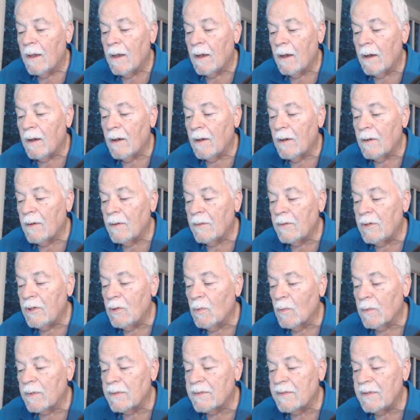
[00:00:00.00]
Do you
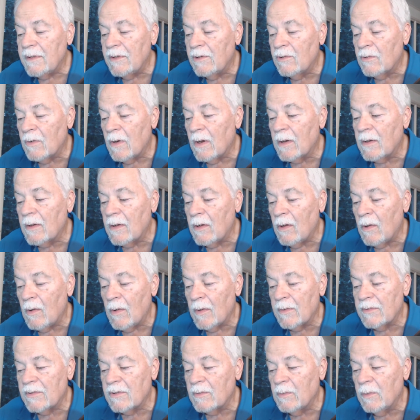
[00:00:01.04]
want to see drug
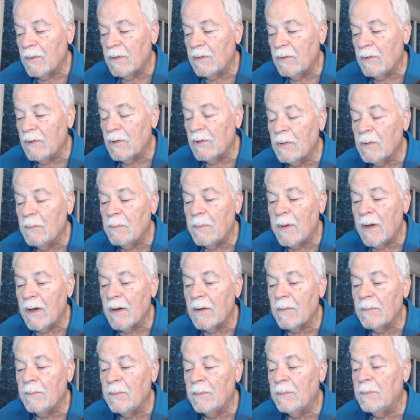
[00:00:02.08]
cost when
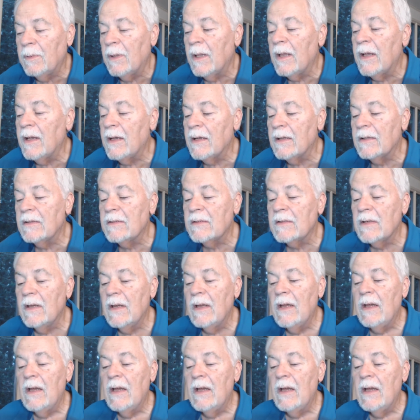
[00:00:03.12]
compare plans?